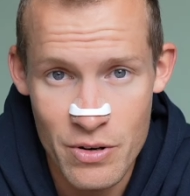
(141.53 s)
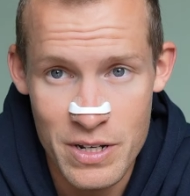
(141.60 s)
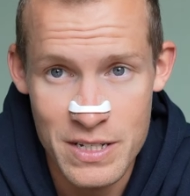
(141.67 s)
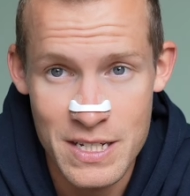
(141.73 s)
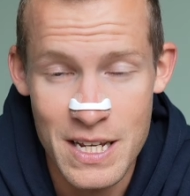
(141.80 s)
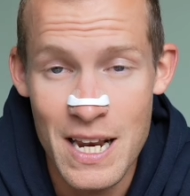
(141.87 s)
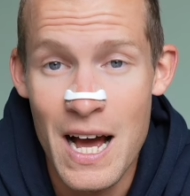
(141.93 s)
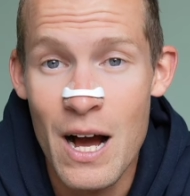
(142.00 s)

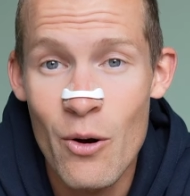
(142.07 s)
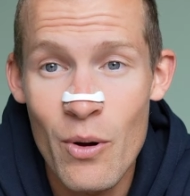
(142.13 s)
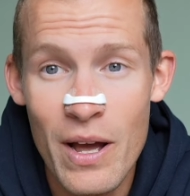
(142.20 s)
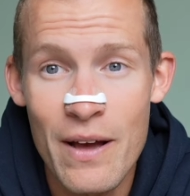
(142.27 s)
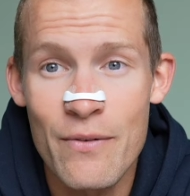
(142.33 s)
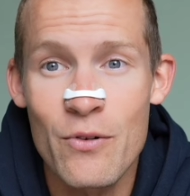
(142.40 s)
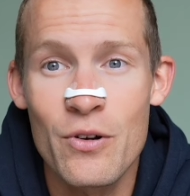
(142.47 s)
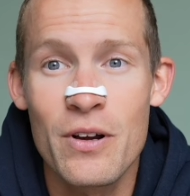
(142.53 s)
creatine.
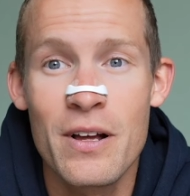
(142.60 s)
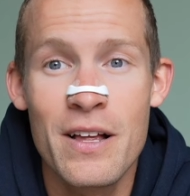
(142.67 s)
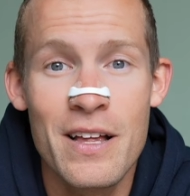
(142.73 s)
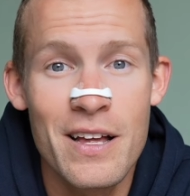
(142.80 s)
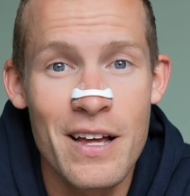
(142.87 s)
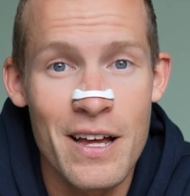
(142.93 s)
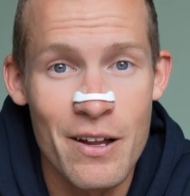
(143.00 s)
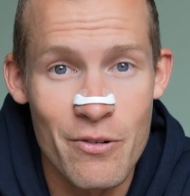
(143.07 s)
However,
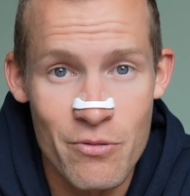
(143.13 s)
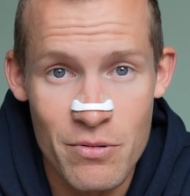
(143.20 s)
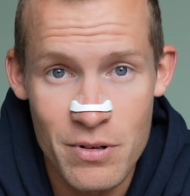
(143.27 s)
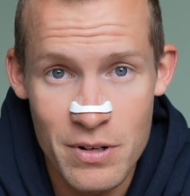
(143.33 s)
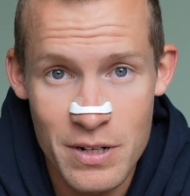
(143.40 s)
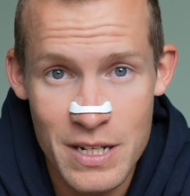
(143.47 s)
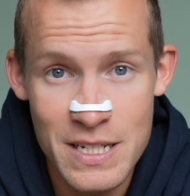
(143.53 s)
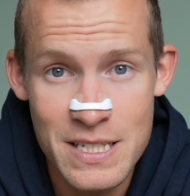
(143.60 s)

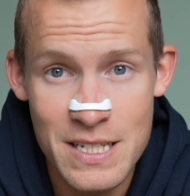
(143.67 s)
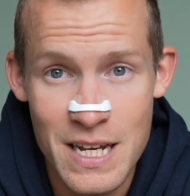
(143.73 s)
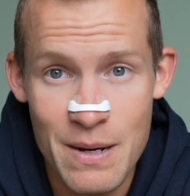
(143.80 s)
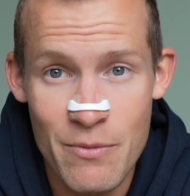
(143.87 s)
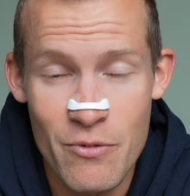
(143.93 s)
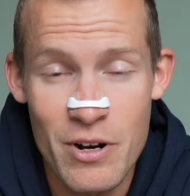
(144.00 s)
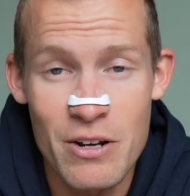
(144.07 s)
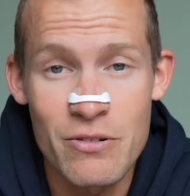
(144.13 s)
this
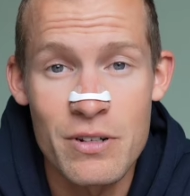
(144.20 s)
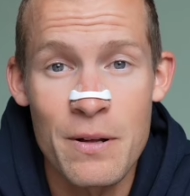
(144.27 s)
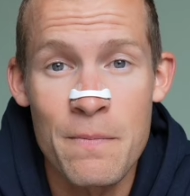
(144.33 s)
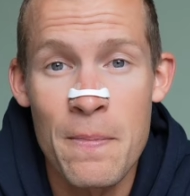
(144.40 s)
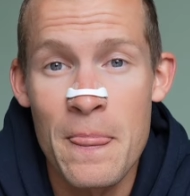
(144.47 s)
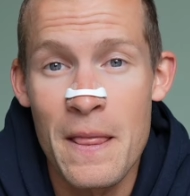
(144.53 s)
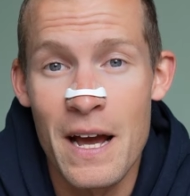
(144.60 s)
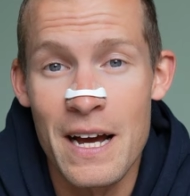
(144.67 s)
time around,
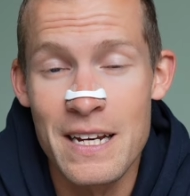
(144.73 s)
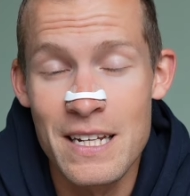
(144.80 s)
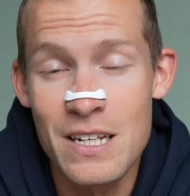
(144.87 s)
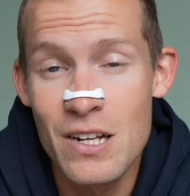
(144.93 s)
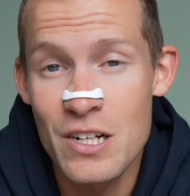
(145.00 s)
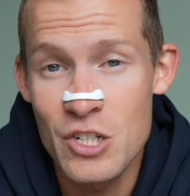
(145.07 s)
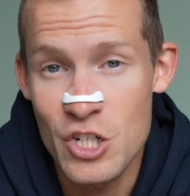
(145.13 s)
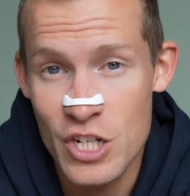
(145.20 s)
I
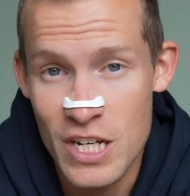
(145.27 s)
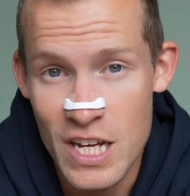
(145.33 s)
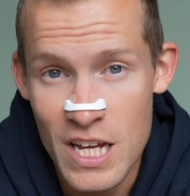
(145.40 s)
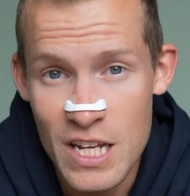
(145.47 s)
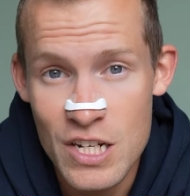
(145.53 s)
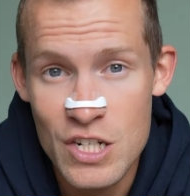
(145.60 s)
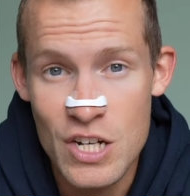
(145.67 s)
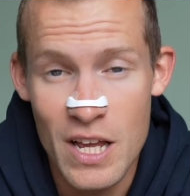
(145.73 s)
did not
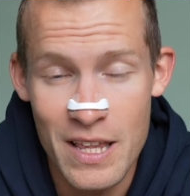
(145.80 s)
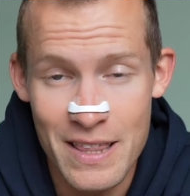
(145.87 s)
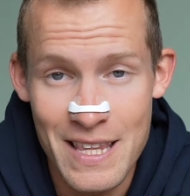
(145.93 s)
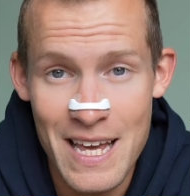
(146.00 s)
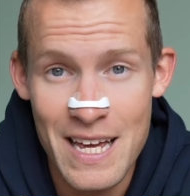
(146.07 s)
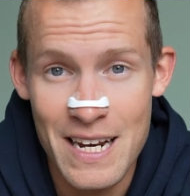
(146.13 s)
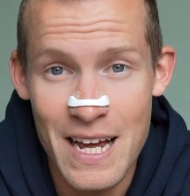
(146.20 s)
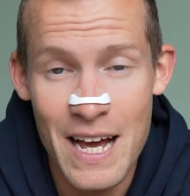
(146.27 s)
change
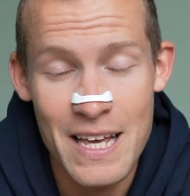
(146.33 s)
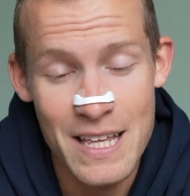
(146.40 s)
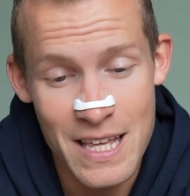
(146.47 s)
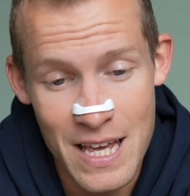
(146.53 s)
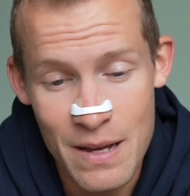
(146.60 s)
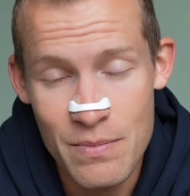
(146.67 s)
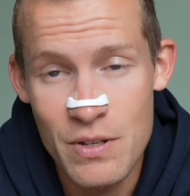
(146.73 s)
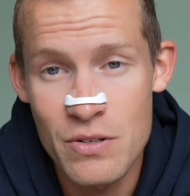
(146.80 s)
that. I
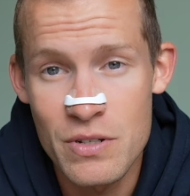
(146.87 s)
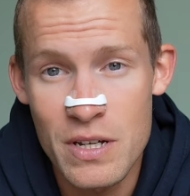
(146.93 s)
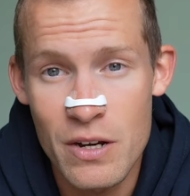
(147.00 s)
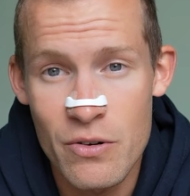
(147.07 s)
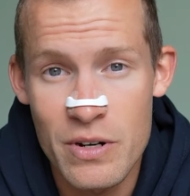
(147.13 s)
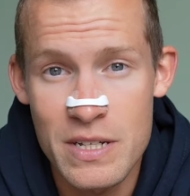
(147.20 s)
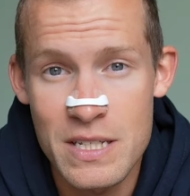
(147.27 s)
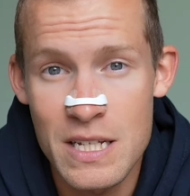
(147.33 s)
kept
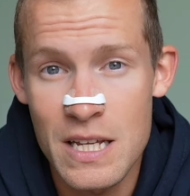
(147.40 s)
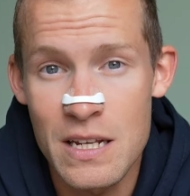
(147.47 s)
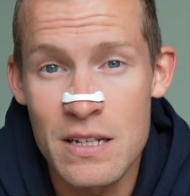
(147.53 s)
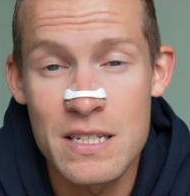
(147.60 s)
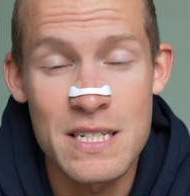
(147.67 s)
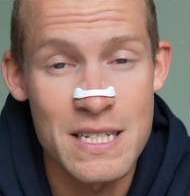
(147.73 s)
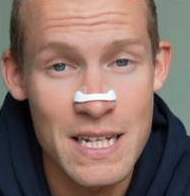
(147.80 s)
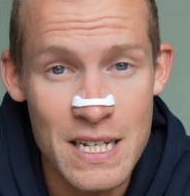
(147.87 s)
using
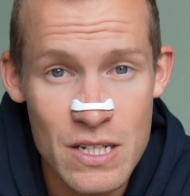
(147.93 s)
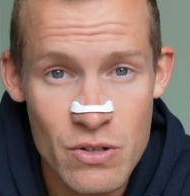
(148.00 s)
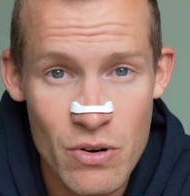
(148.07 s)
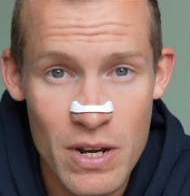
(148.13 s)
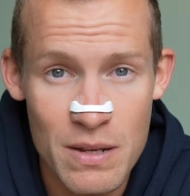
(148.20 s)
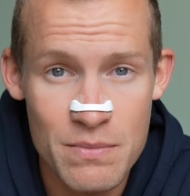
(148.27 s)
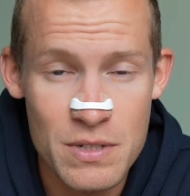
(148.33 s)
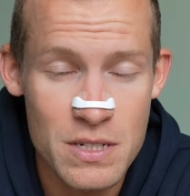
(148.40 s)
creatine, six
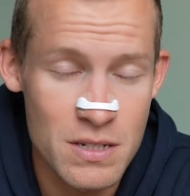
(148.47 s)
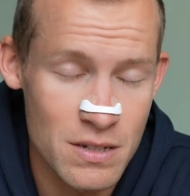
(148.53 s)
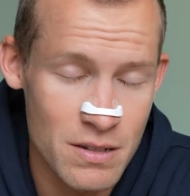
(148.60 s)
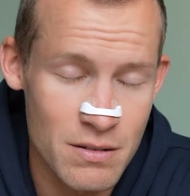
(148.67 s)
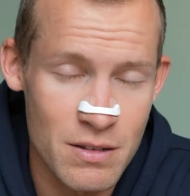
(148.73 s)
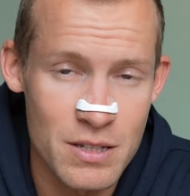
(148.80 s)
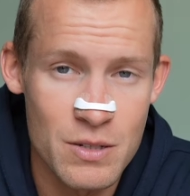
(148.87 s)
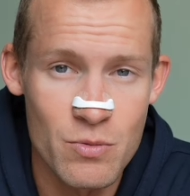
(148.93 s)

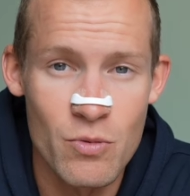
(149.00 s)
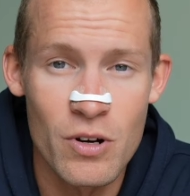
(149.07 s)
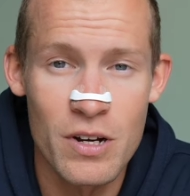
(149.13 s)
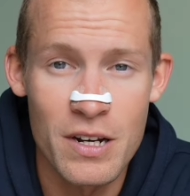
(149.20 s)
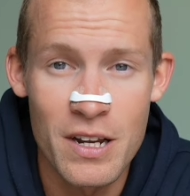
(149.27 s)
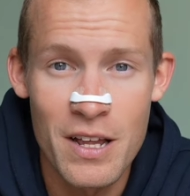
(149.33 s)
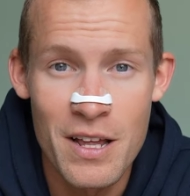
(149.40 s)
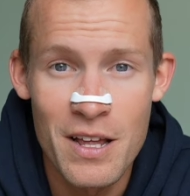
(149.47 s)
grams. That's
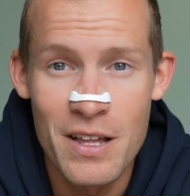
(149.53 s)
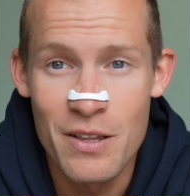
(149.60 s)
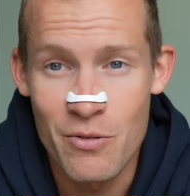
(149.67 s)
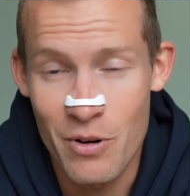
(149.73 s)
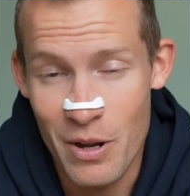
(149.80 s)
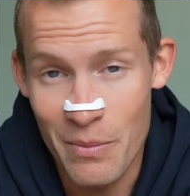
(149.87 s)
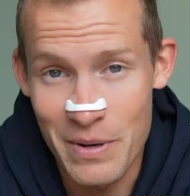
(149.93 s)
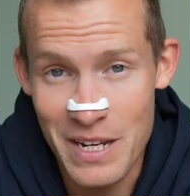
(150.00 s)
what
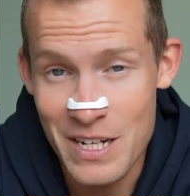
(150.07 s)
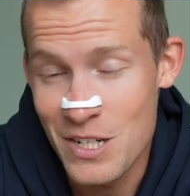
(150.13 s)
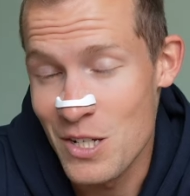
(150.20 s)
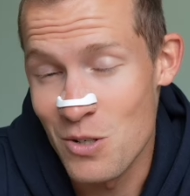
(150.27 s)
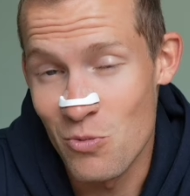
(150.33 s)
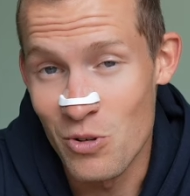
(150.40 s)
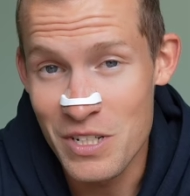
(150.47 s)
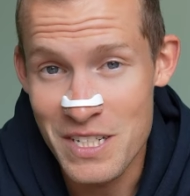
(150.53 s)
the
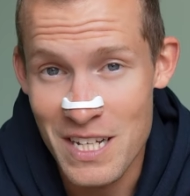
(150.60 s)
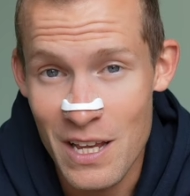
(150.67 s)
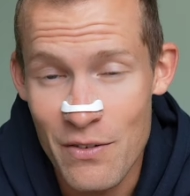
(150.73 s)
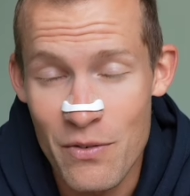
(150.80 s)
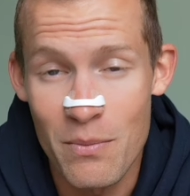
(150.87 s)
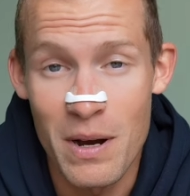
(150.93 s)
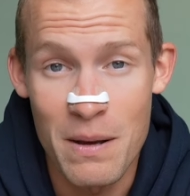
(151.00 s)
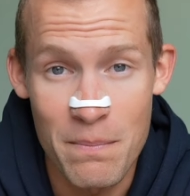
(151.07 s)
recommendations would say
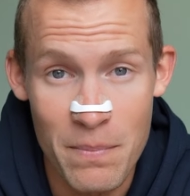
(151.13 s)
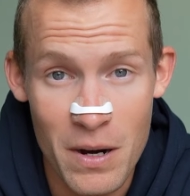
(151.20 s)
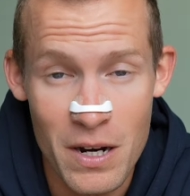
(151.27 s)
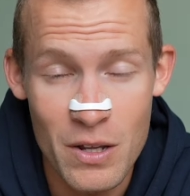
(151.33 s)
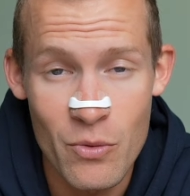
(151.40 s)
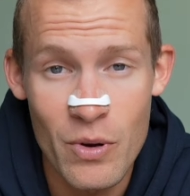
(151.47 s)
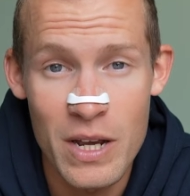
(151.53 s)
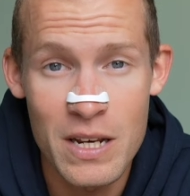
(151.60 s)
for my
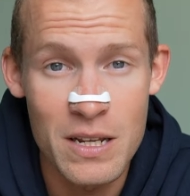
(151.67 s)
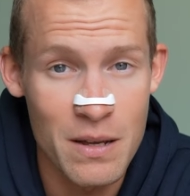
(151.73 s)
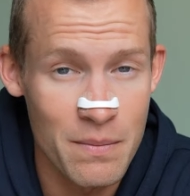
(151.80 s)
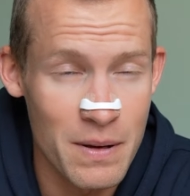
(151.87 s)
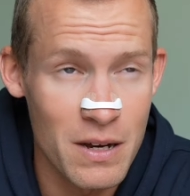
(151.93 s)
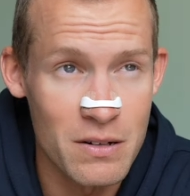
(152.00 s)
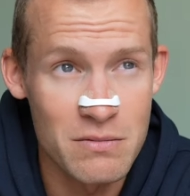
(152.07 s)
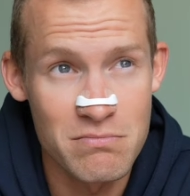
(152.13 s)
body weight,
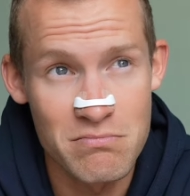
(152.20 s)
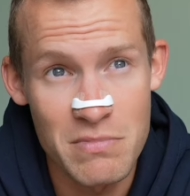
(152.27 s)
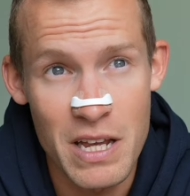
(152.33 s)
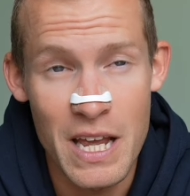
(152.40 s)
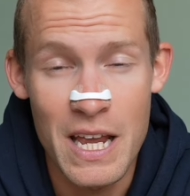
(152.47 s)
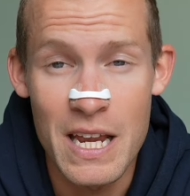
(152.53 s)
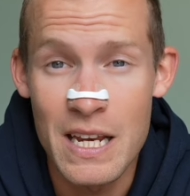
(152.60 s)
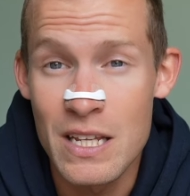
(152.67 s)

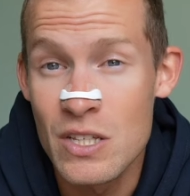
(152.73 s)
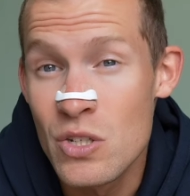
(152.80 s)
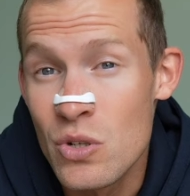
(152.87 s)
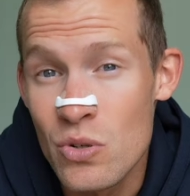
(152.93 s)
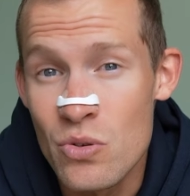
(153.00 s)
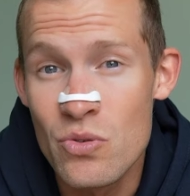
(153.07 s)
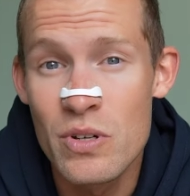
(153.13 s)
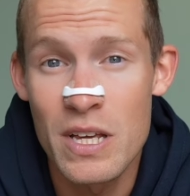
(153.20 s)
about
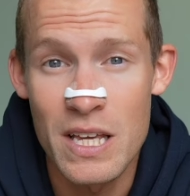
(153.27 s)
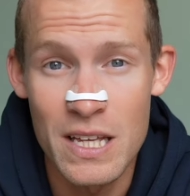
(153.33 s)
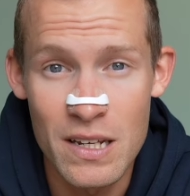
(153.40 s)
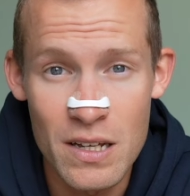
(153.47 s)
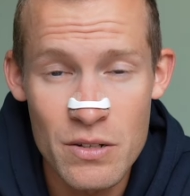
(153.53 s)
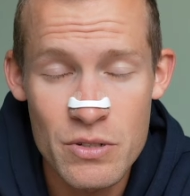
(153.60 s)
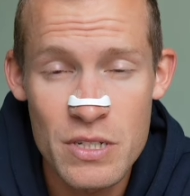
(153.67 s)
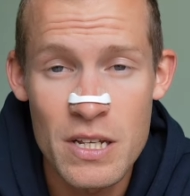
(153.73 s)
82
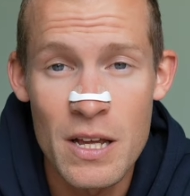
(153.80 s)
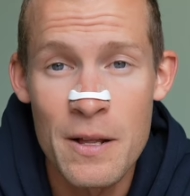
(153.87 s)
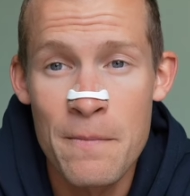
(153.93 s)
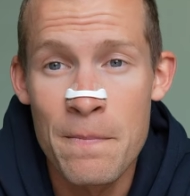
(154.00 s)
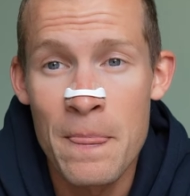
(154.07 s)
kilos.